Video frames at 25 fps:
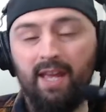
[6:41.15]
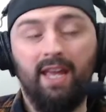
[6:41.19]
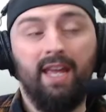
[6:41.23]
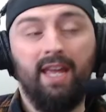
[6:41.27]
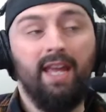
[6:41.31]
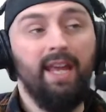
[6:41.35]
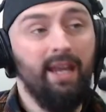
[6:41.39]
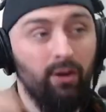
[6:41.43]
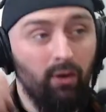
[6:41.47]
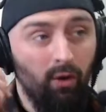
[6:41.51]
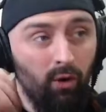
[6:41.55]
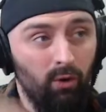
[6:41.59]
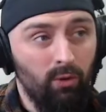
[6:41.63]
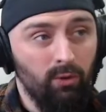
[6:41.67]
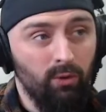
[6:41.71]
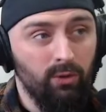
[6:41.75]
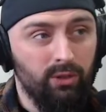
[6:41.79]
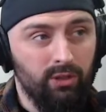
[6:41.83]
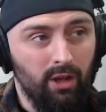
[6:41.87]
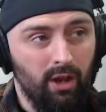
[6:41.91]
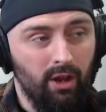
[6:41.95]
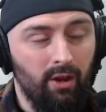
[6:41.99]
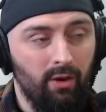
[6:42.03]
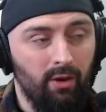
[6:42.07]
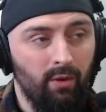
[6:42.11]
He
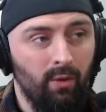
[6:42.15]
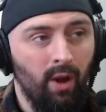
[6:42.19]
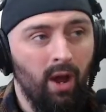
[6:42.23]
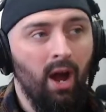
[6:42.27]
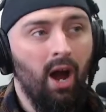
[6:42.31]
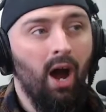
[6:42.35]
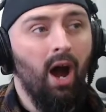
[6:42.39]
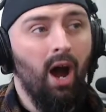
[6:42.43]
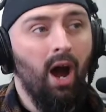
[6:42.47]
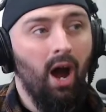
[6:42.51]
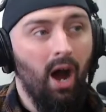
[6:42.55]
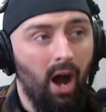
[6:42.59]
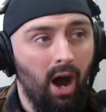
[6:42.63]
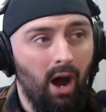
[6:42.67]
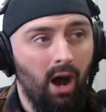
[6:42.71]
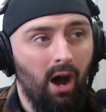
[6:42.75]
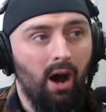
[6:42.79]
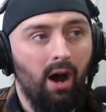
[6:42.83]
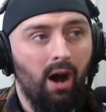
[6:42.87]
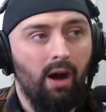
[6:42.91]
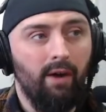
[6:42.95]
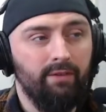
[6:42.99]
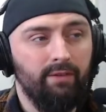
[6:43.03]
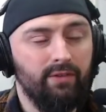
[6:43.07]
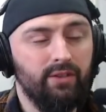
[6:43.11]
also
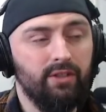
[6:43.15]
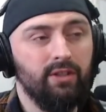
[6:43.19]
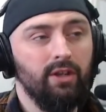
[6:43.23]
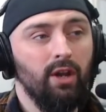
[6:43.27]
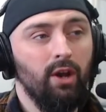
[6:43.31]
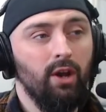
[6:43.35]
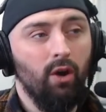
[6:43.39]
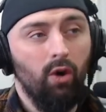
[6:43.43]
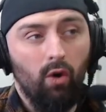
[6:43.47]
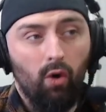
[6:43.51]
halves